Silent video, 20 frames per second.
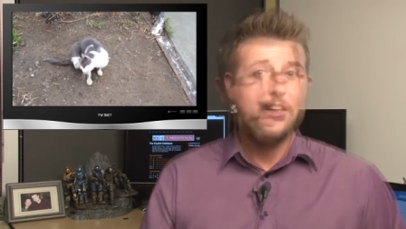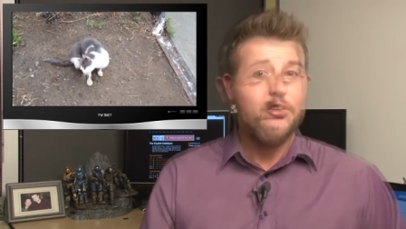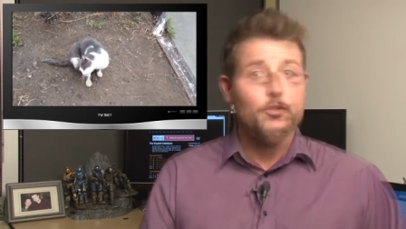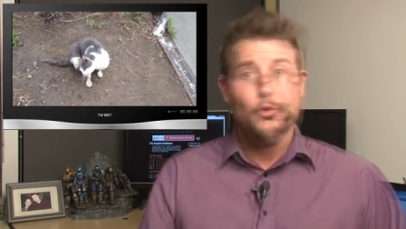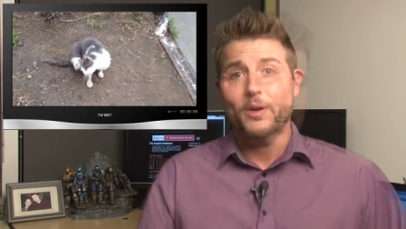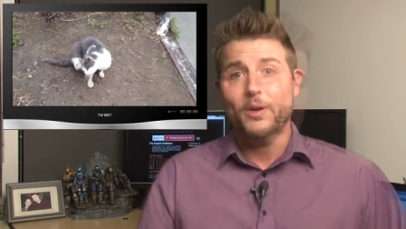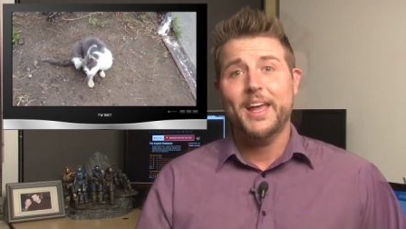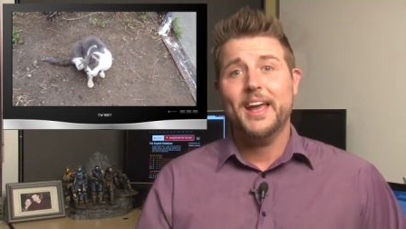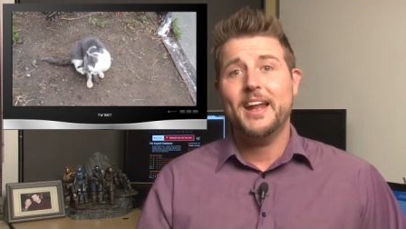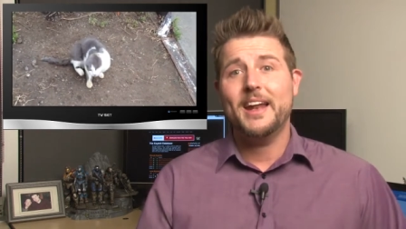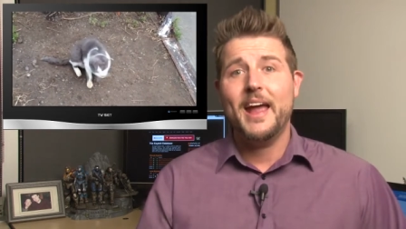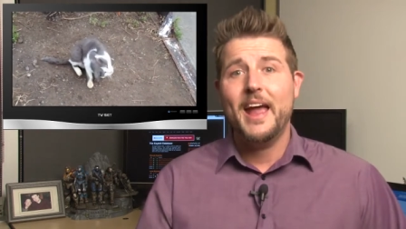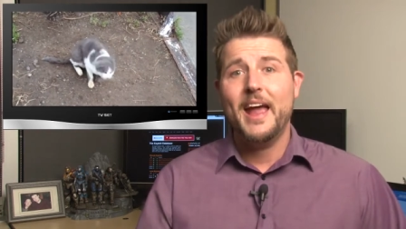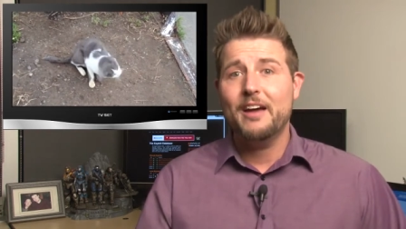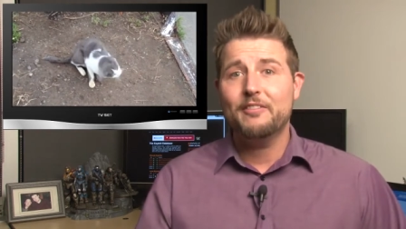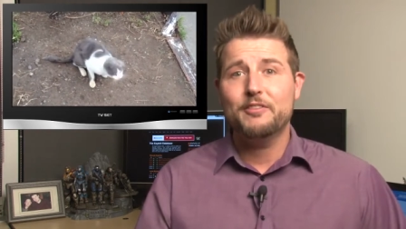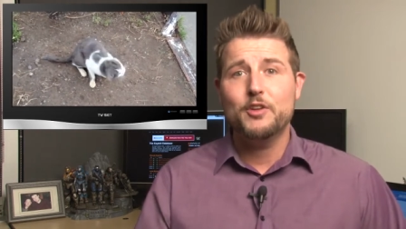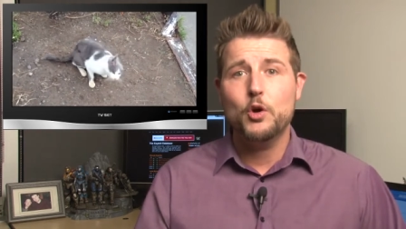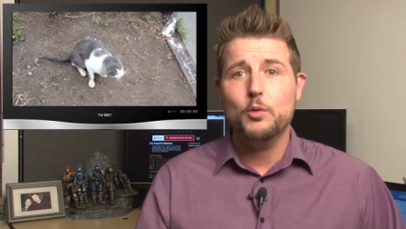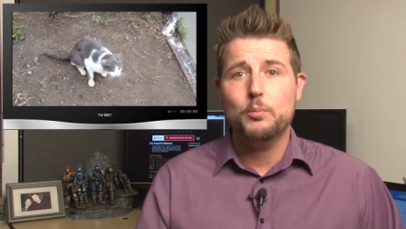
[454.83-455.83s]
So again, I
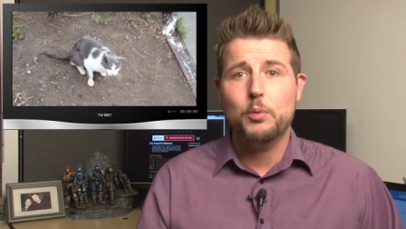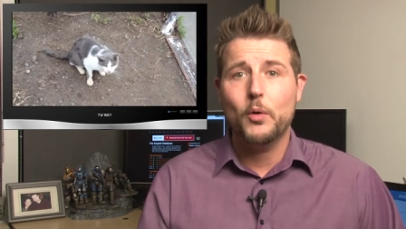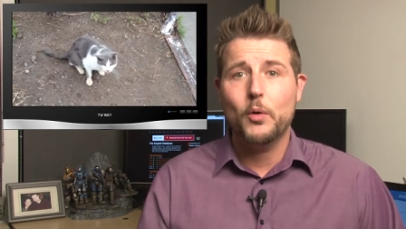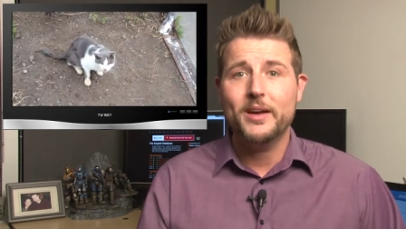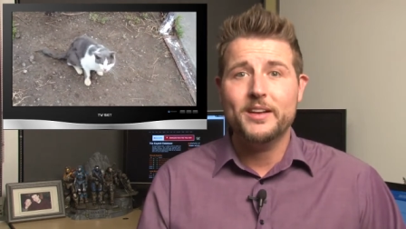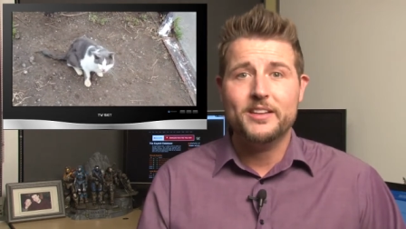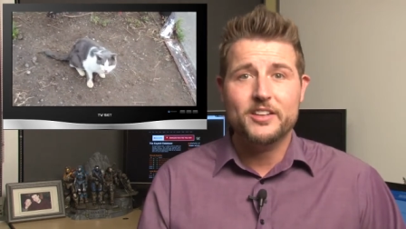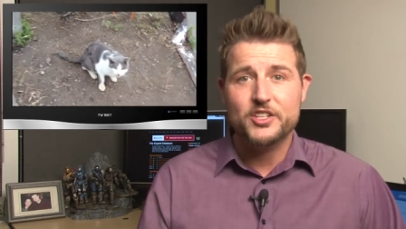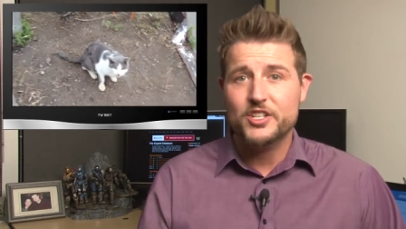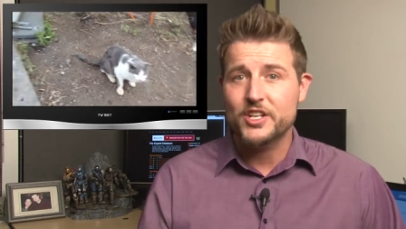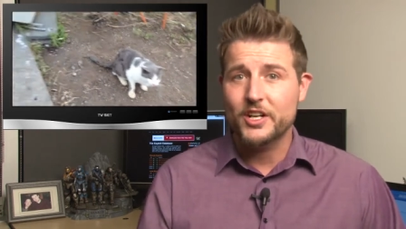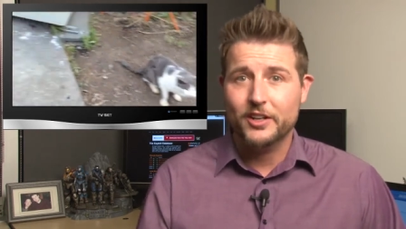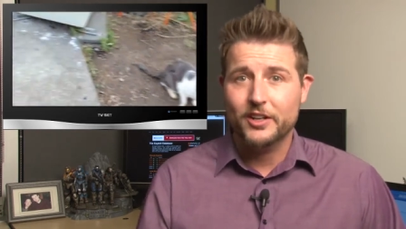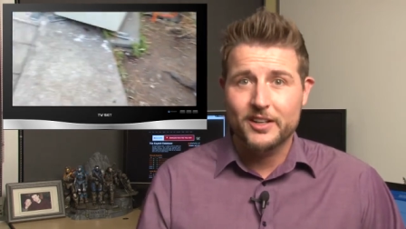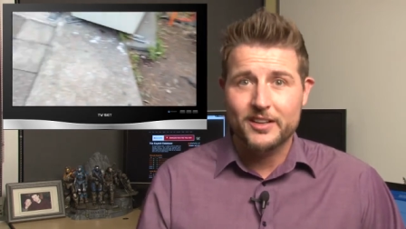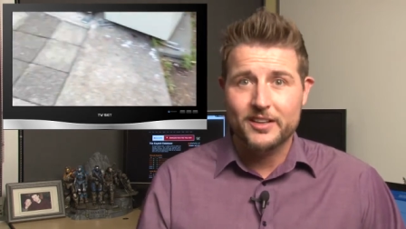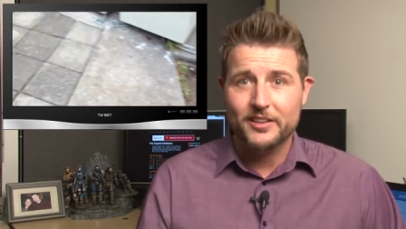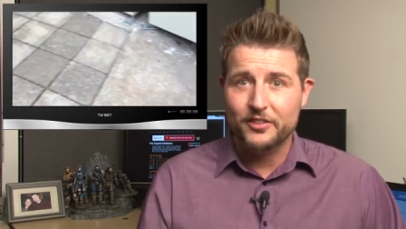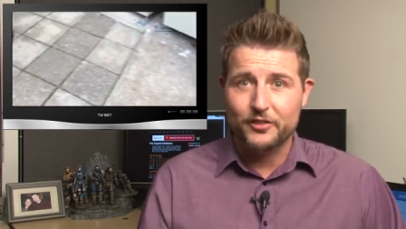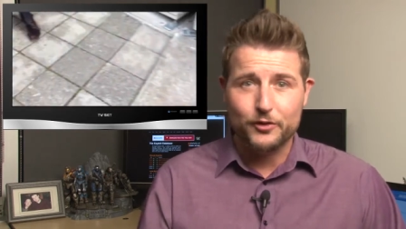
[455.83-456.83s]
have no point to share
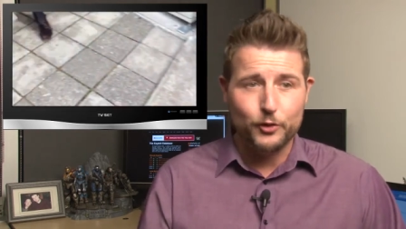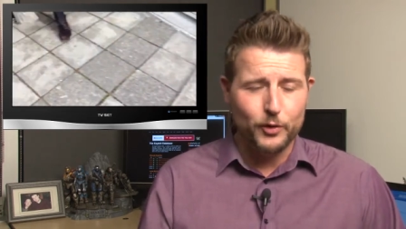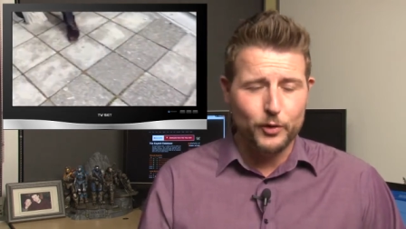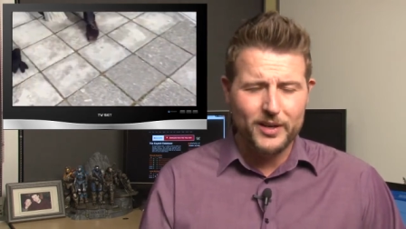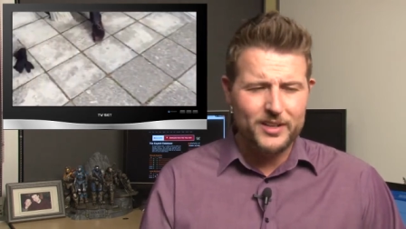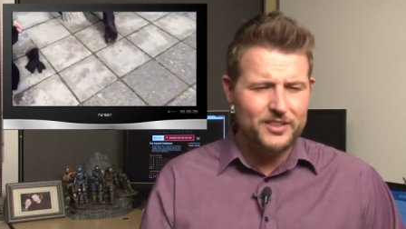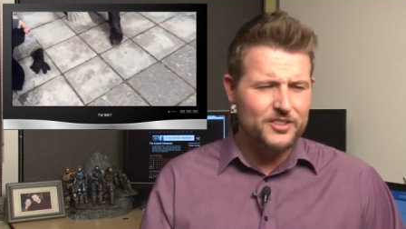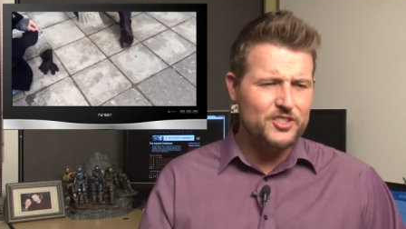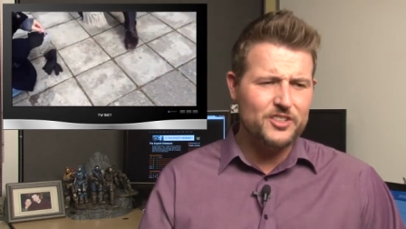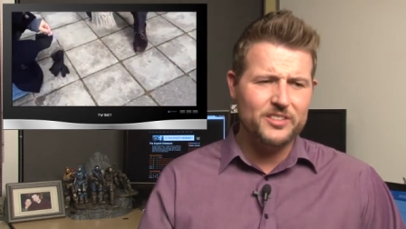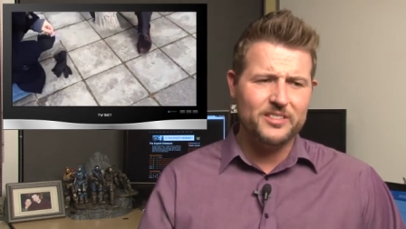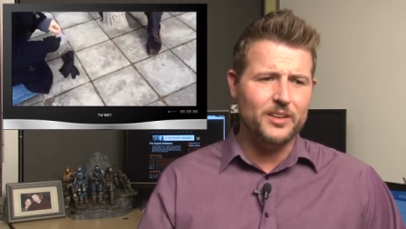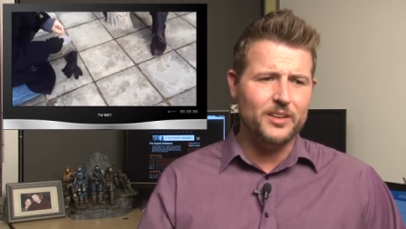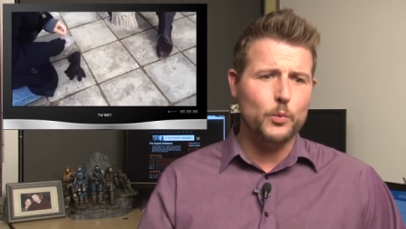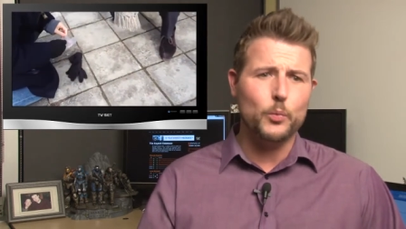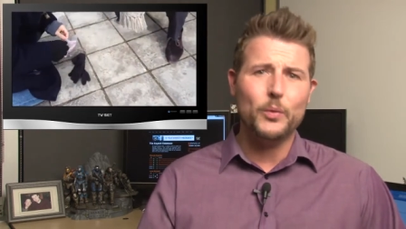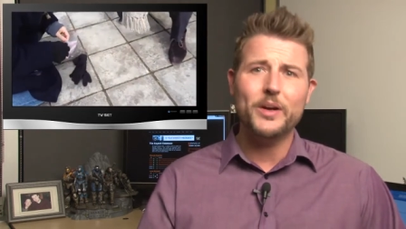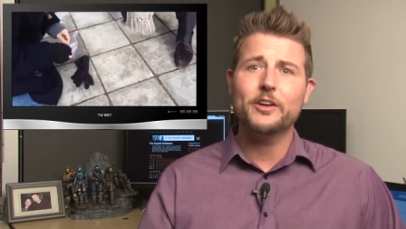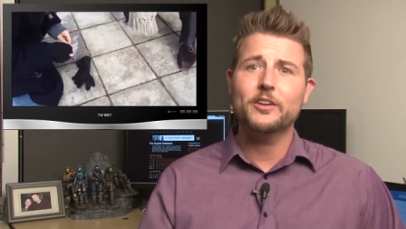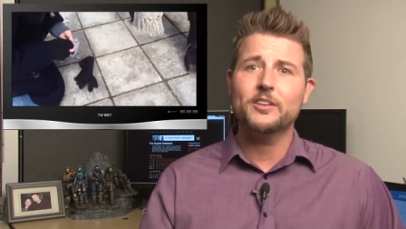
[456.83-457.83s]
in this story. It's just a
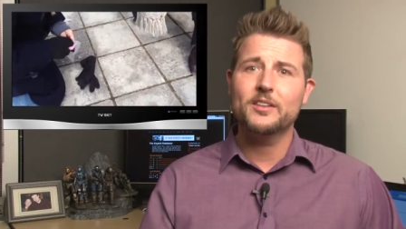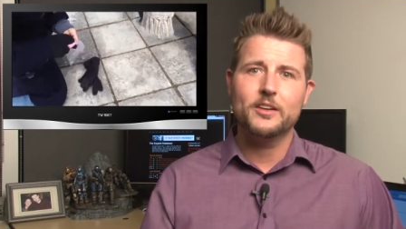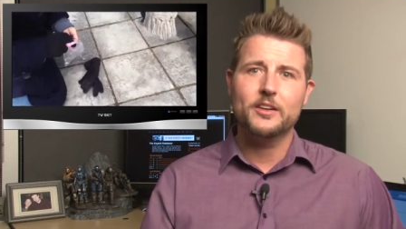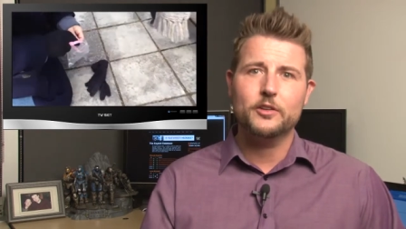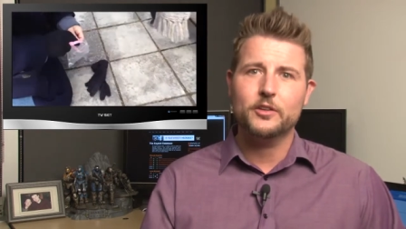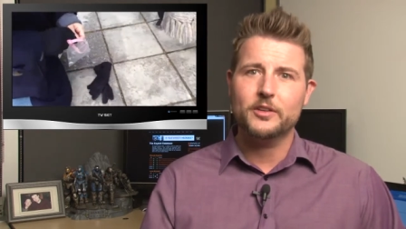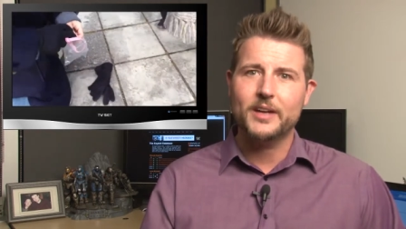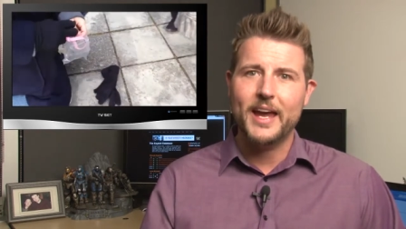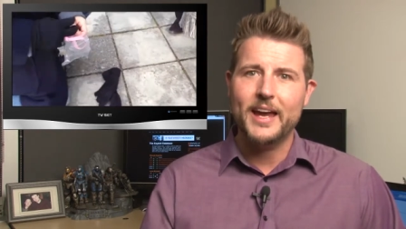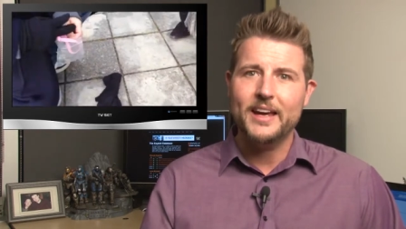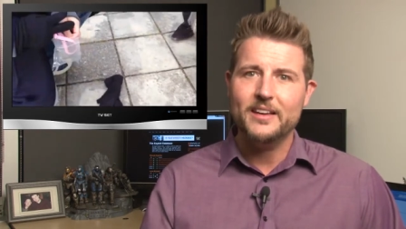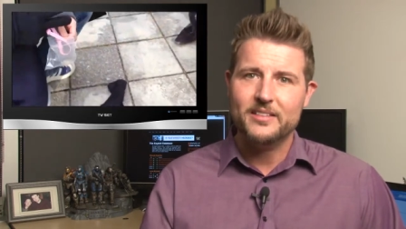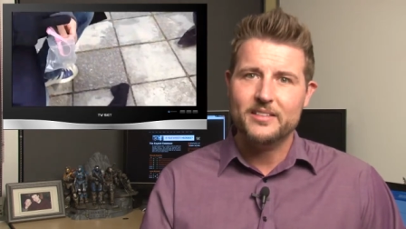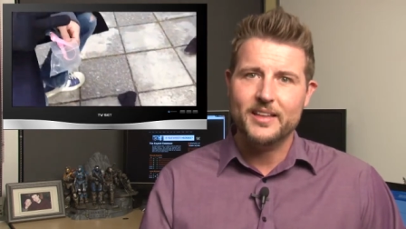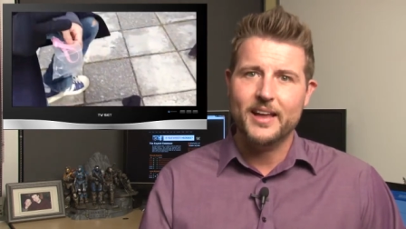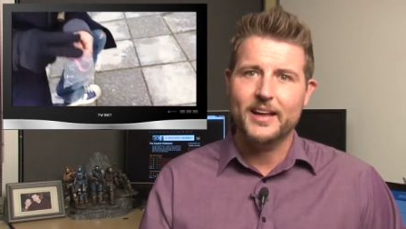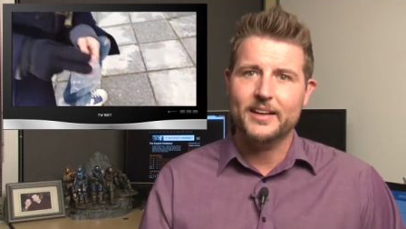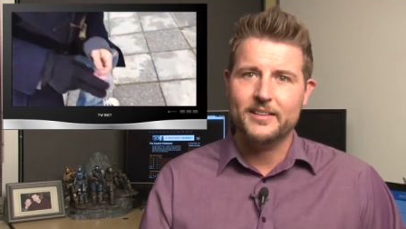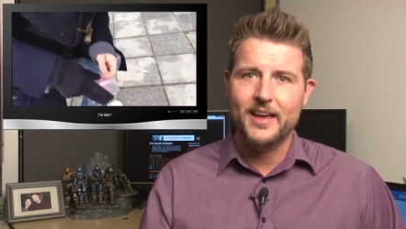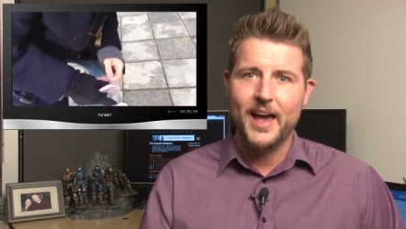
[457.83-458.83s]
weird little case
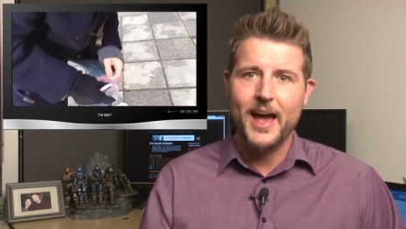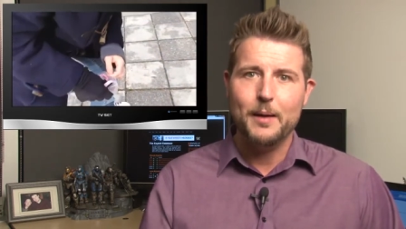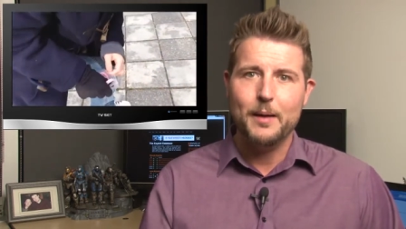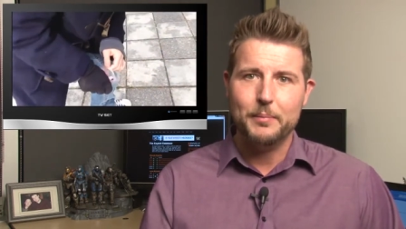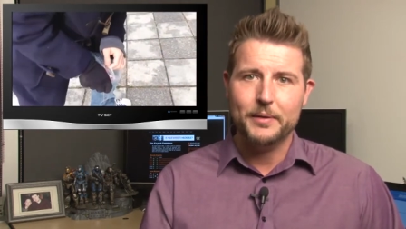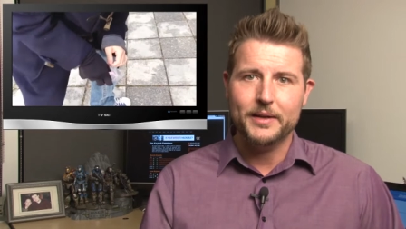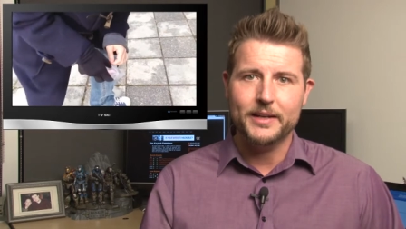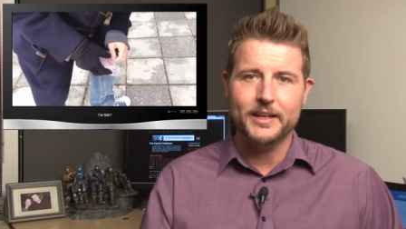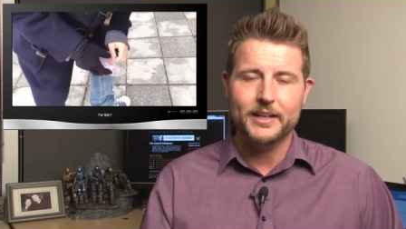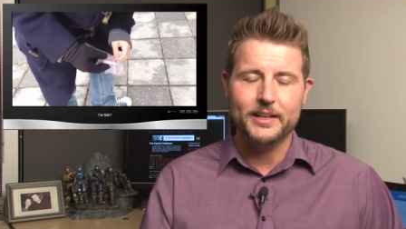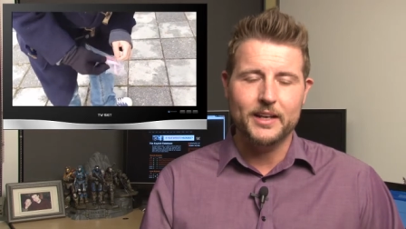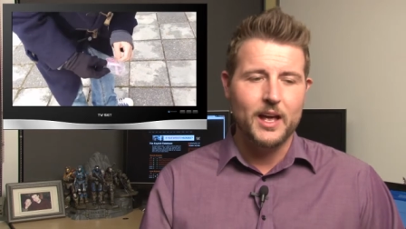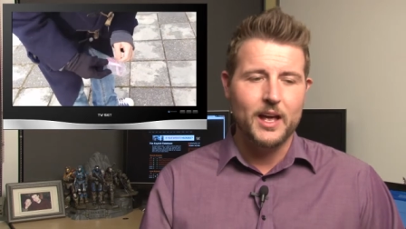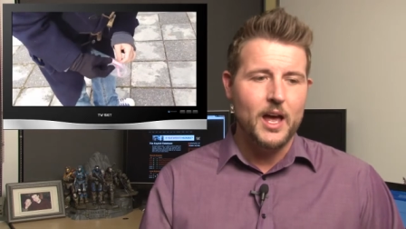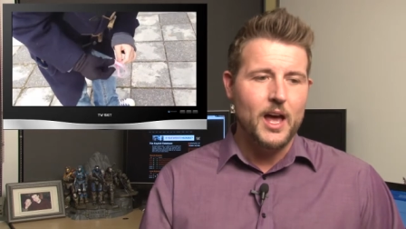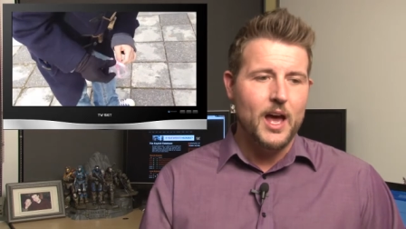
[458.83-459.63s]
that's happening.